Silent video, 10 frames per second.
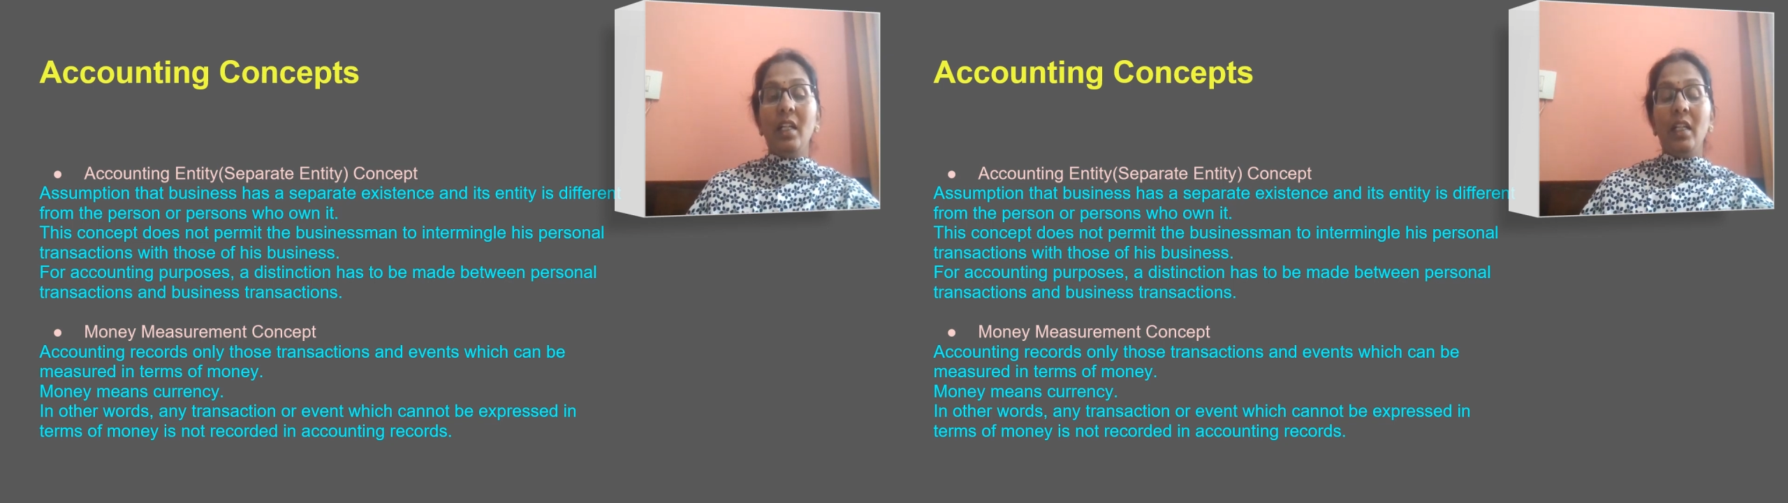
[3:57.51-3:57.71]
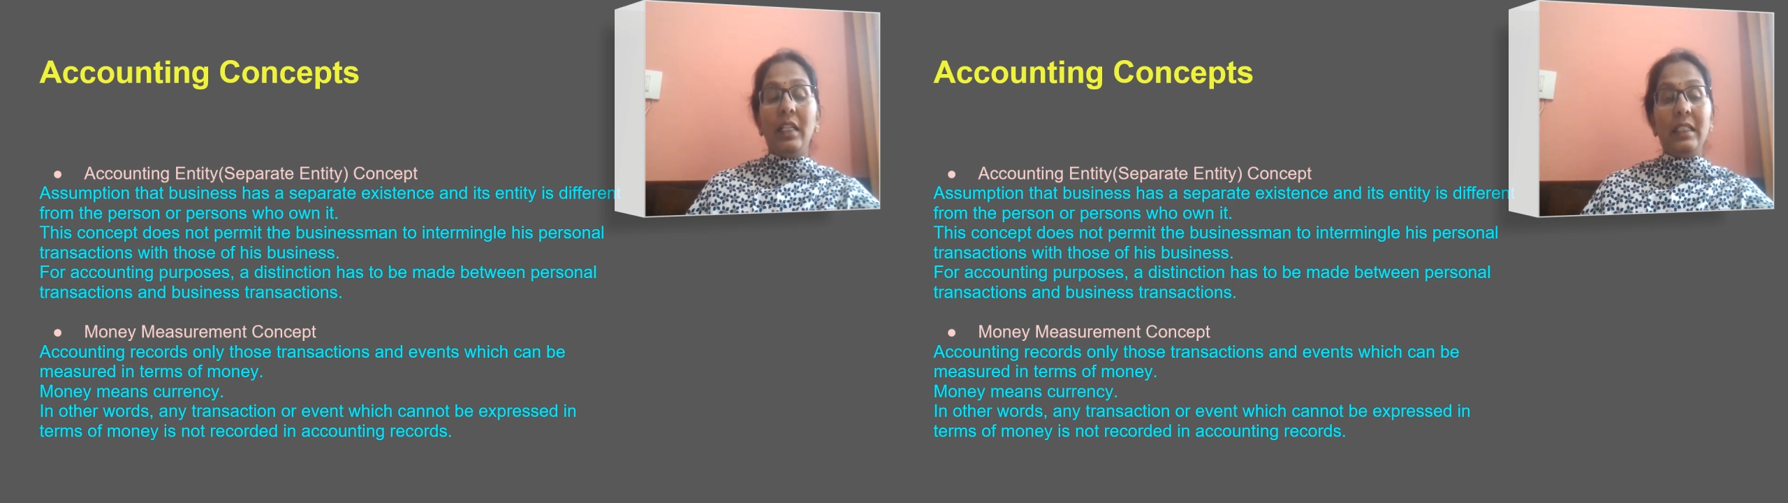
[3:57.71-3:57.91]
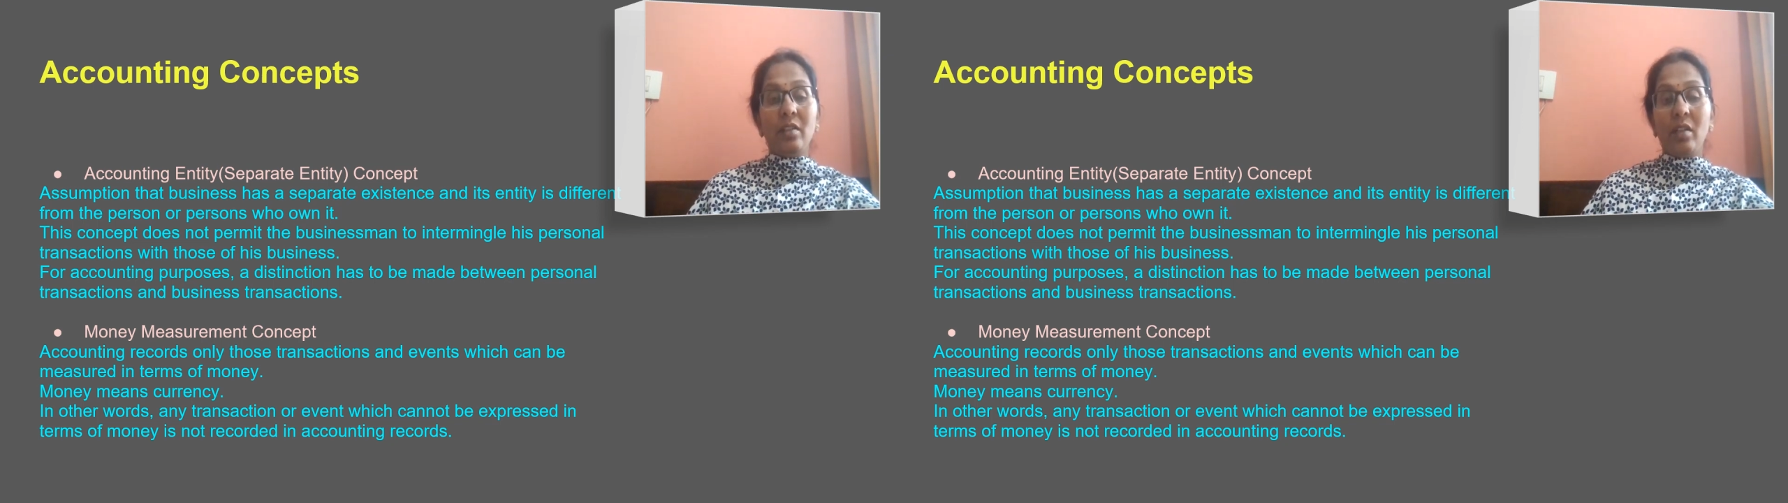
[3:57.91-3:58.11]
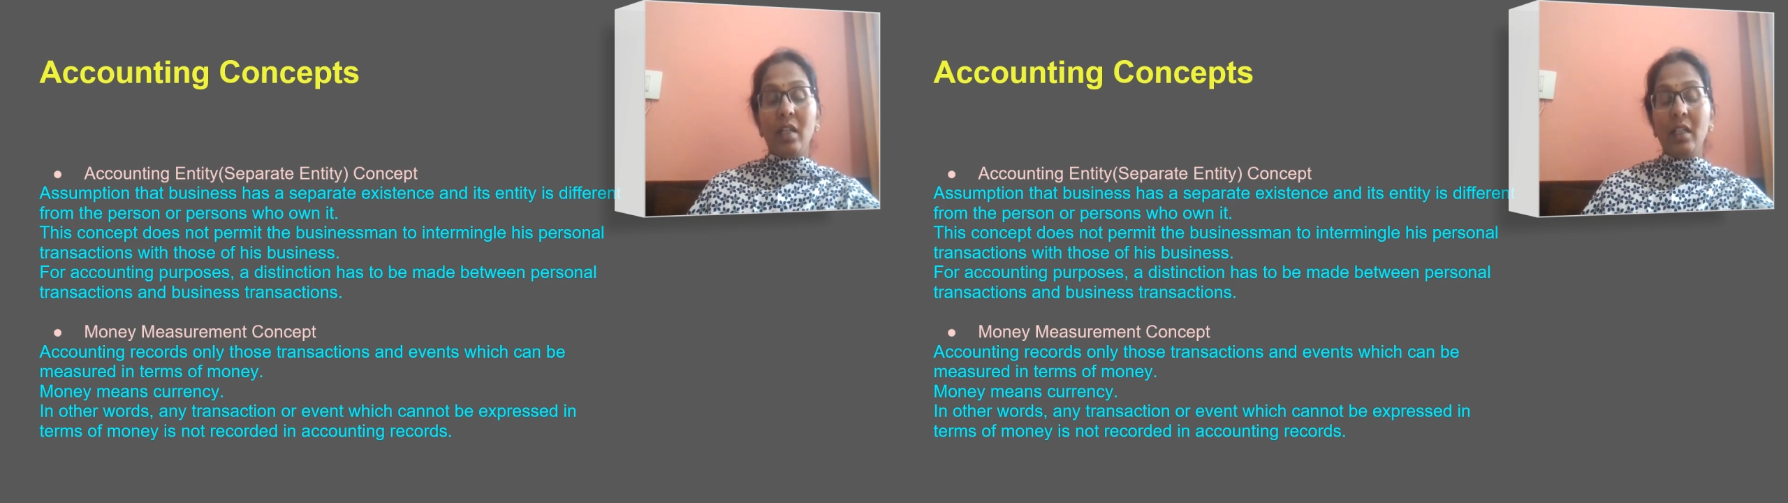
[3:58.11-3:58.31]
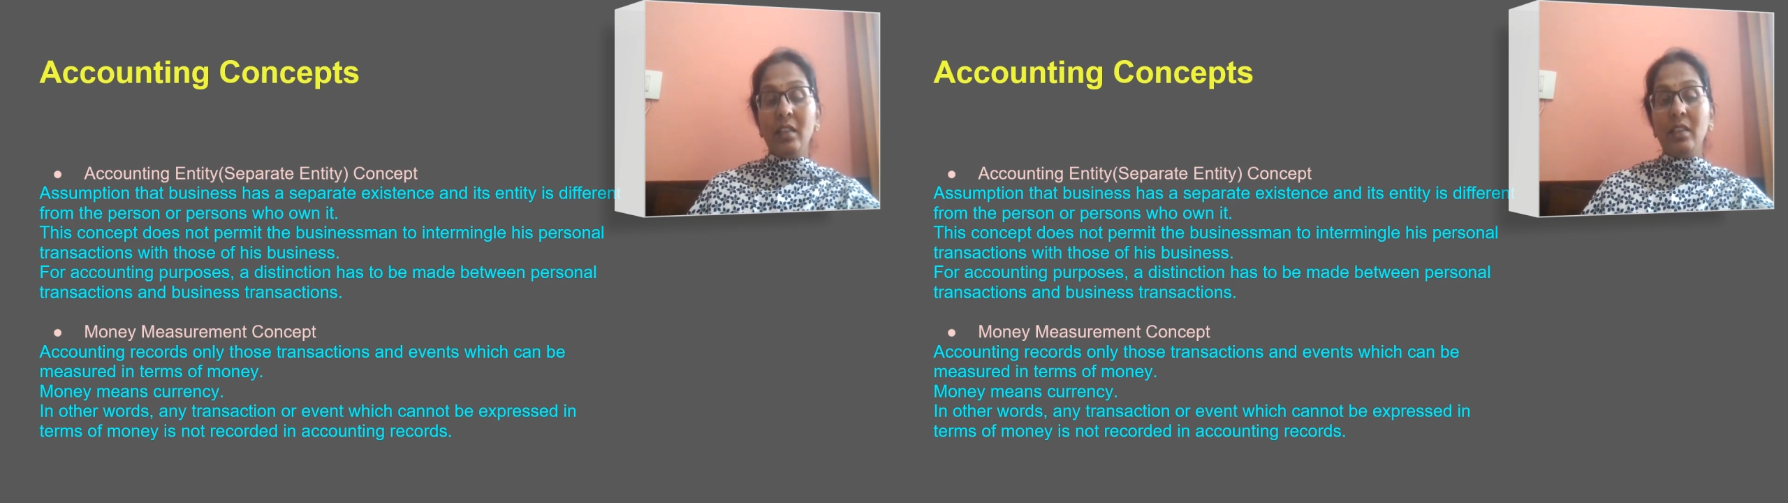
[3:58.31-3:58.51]
his or
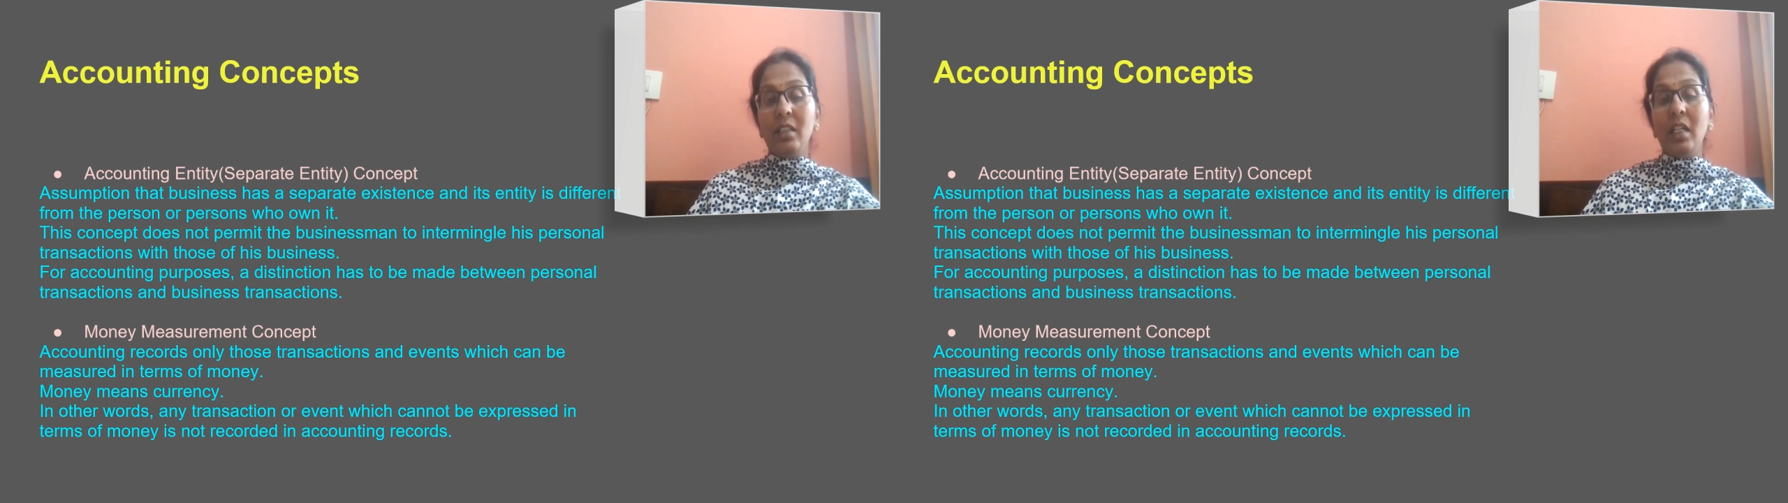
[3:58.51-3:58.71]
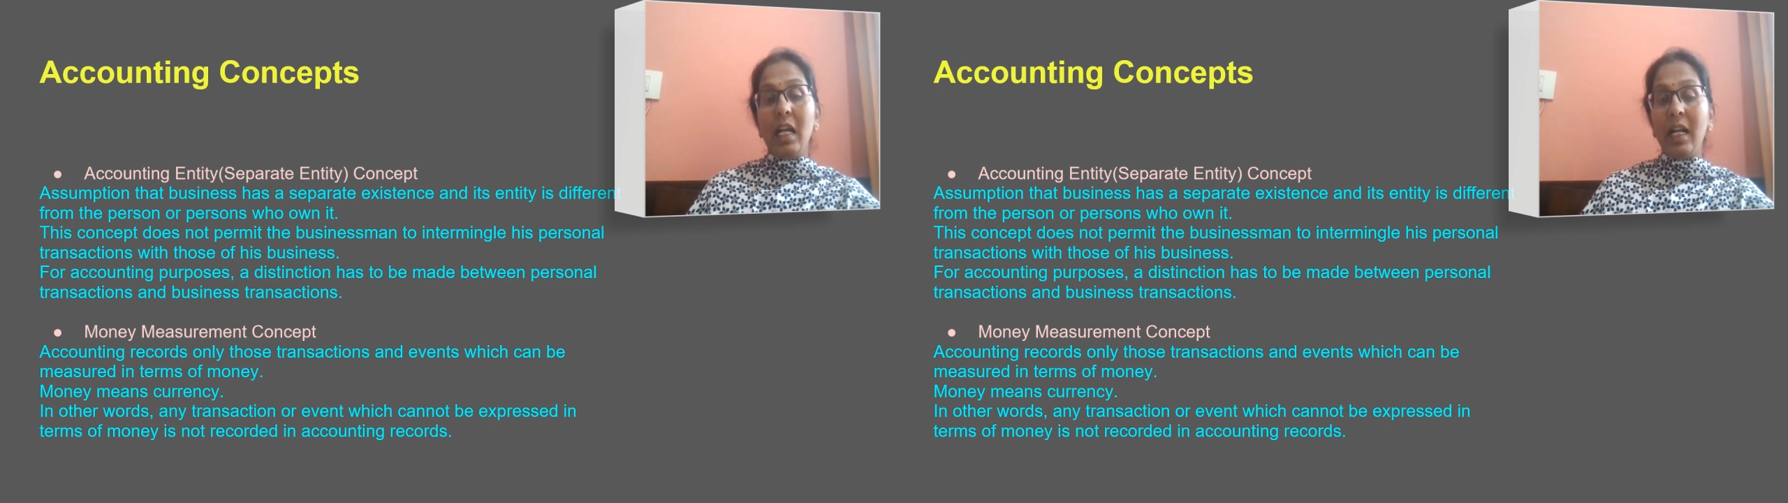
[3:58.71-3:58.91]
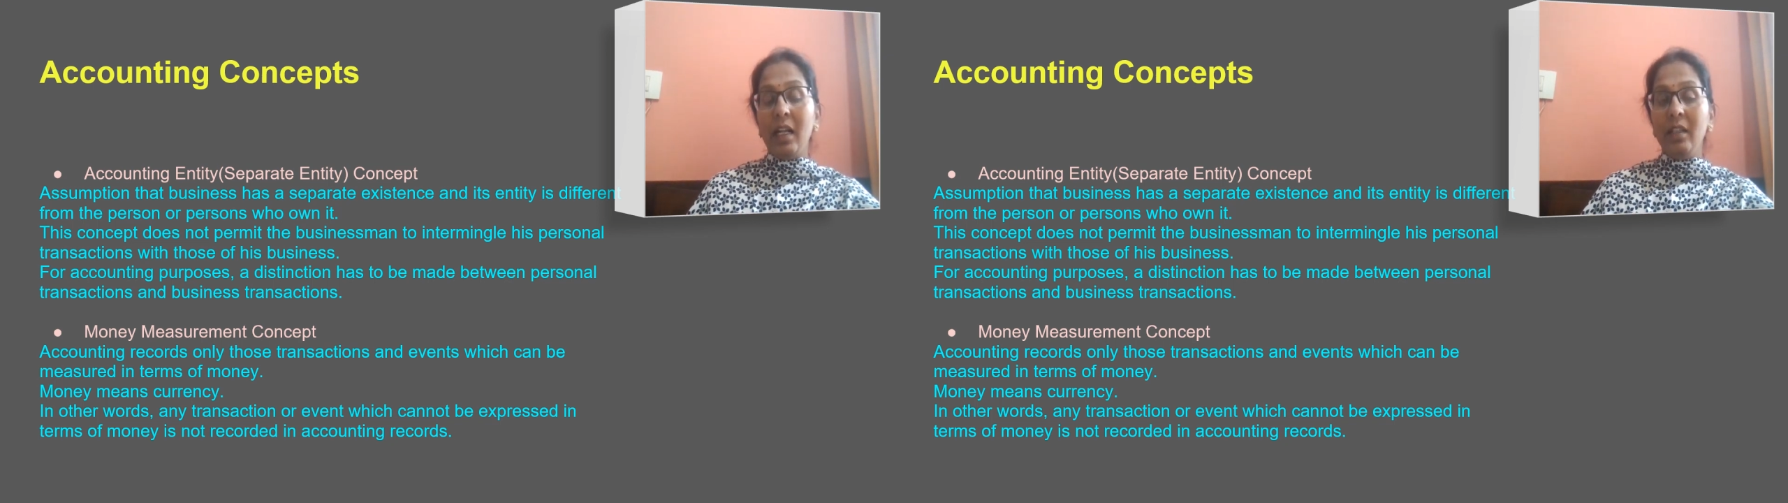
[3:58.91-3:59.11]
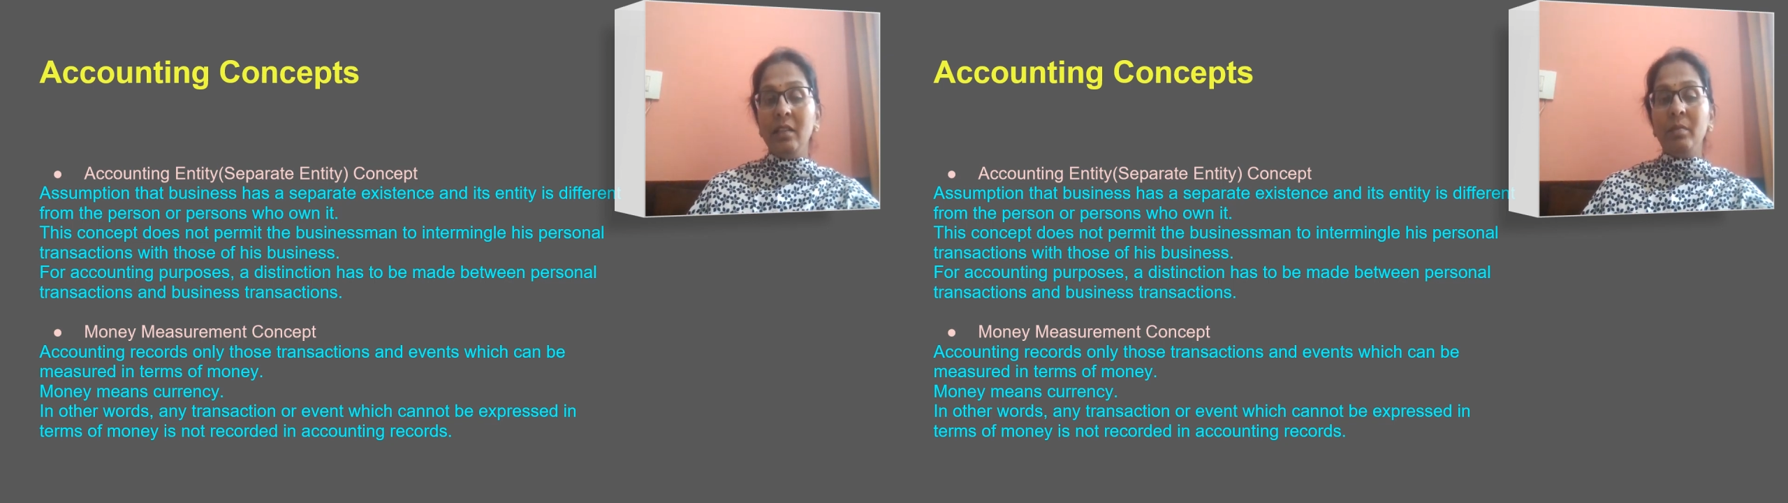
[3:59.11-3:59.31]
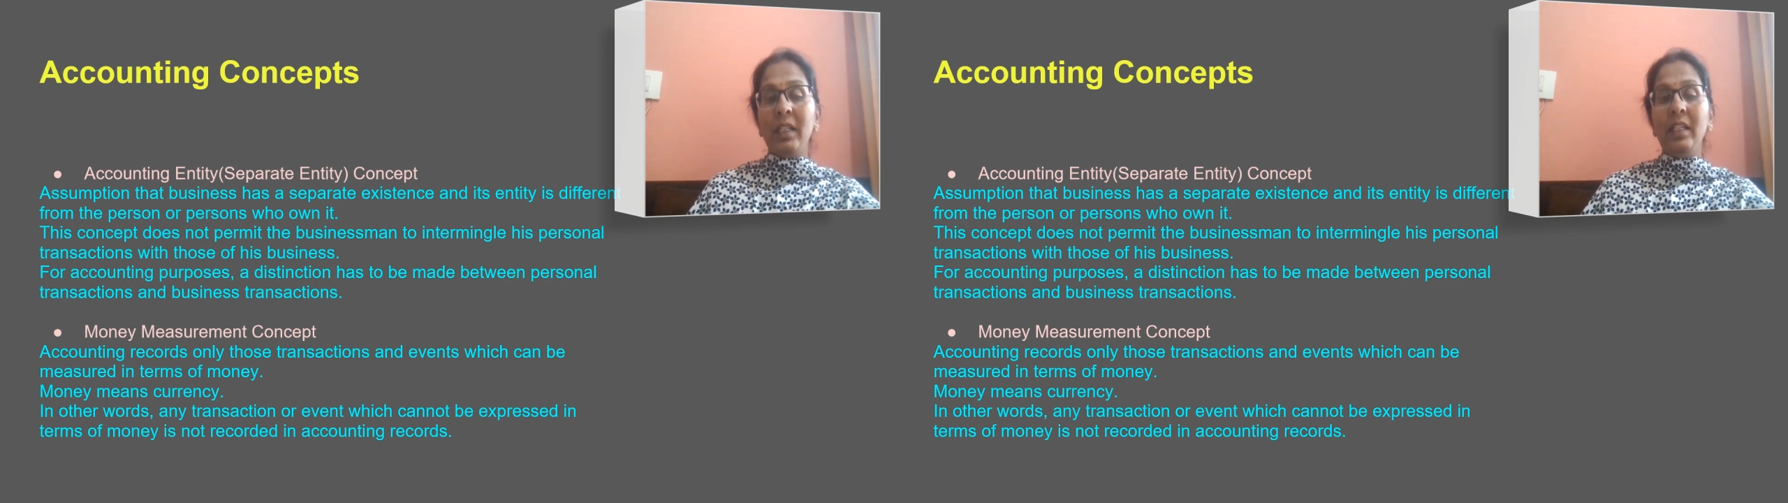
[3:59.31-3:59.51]
her
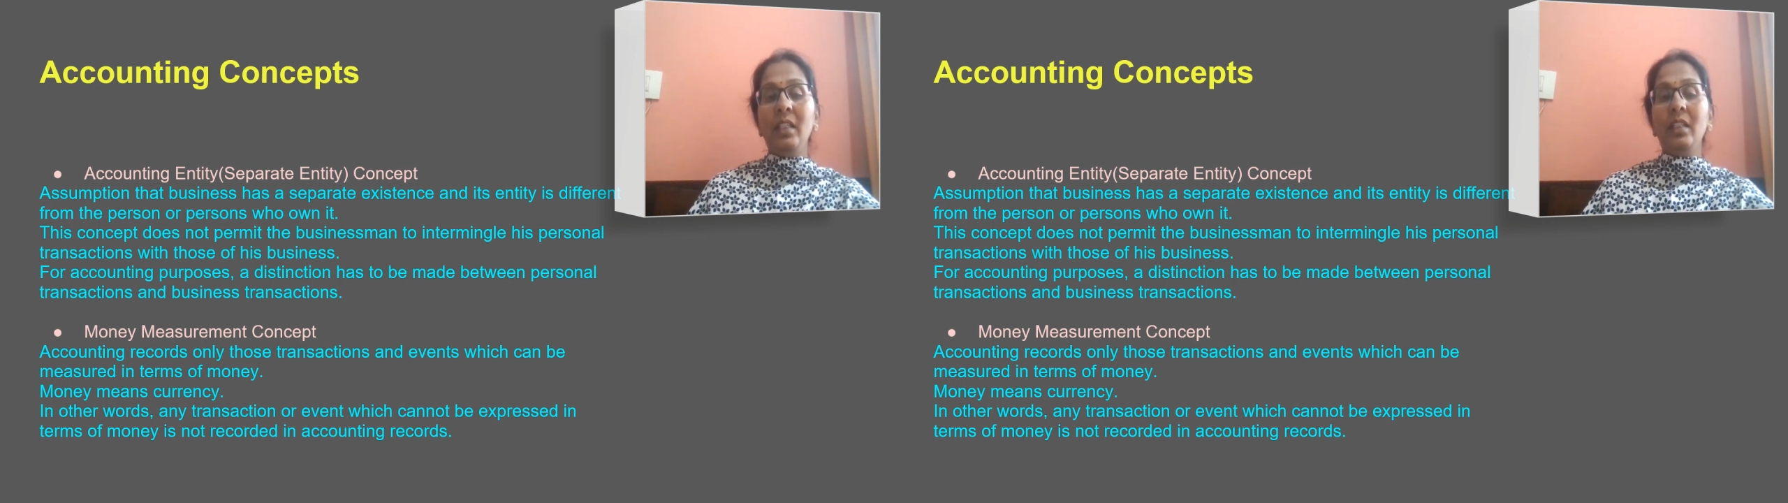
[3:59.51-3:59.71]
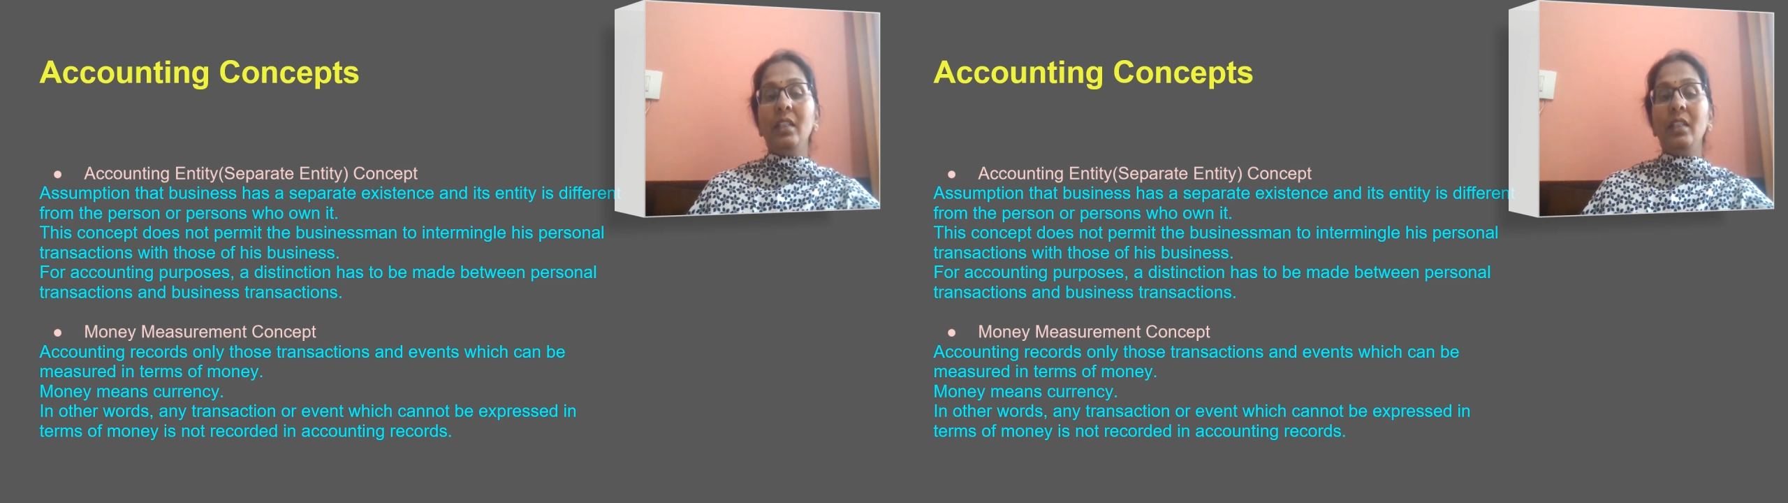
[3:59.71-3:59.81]
hard-earned money